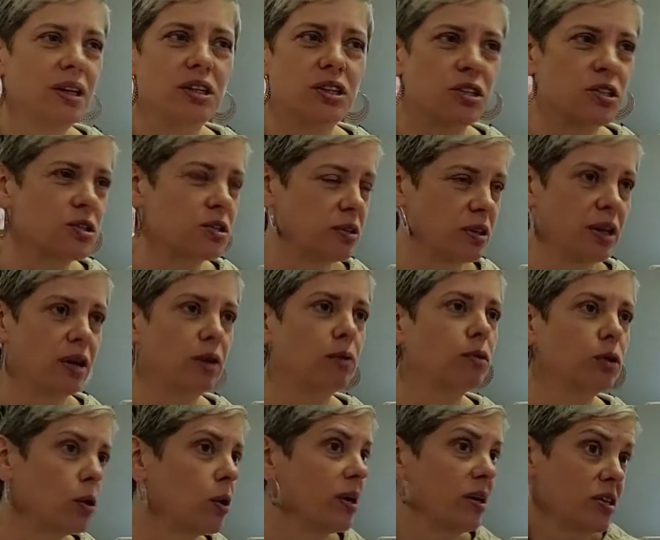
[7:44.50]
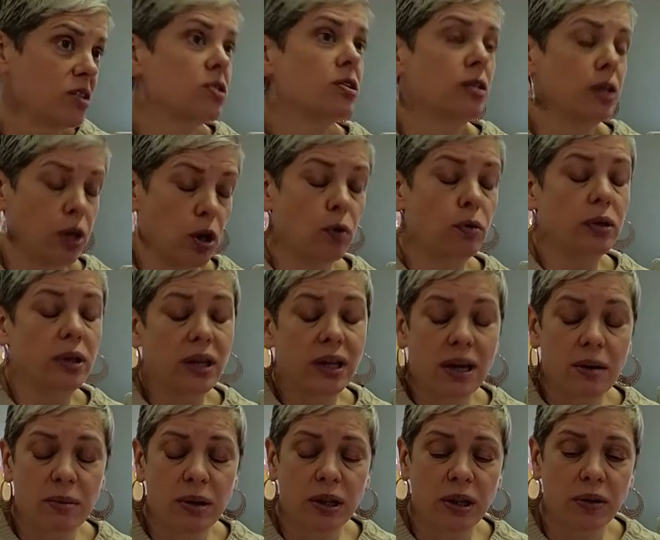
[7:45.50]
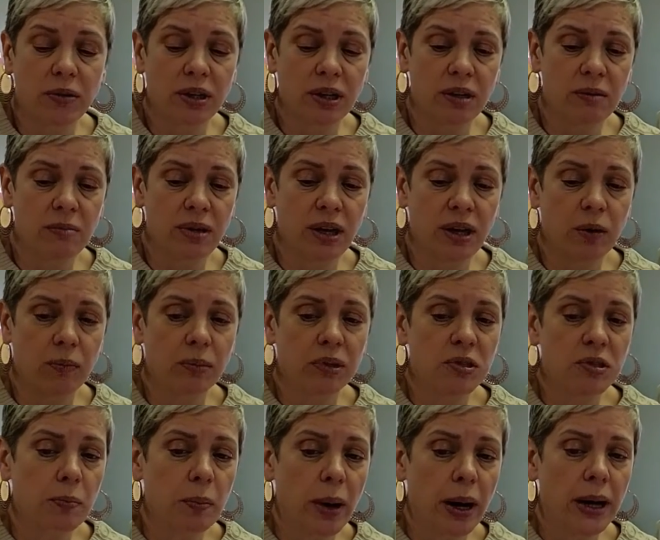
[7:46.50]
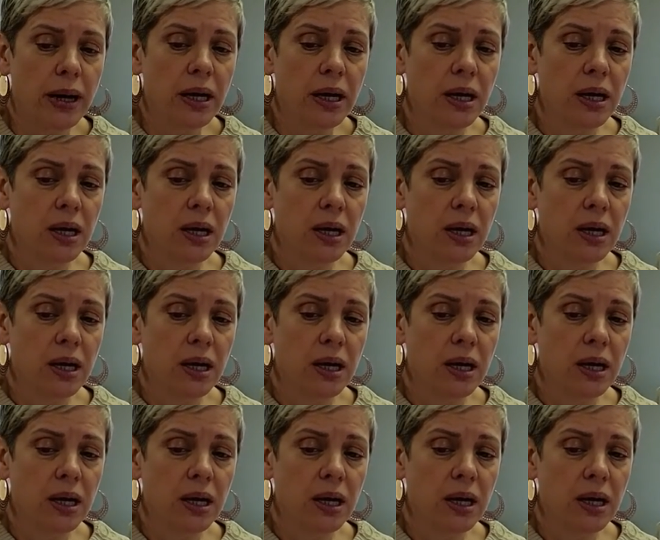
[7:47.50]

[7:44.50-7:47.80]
Just, you know, it is lonely, it can be lonely to be homeless, but